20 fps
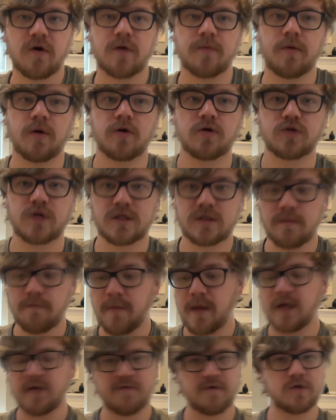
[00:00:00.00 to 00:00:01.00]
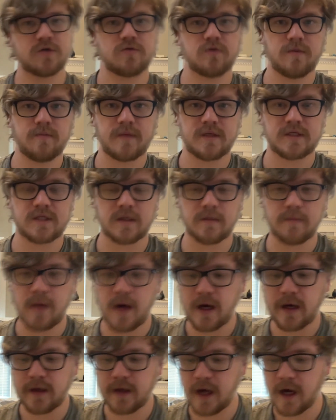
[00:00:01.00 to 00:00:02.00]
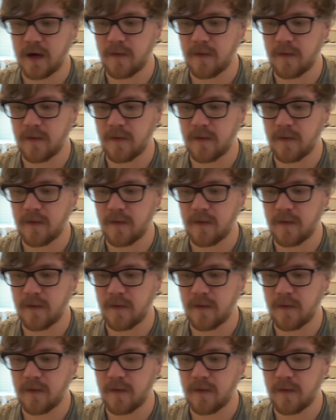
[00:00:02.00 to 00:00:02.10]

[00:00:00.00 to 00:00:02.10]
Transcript: our opponent tries to Metaverse for a Mystic Mine.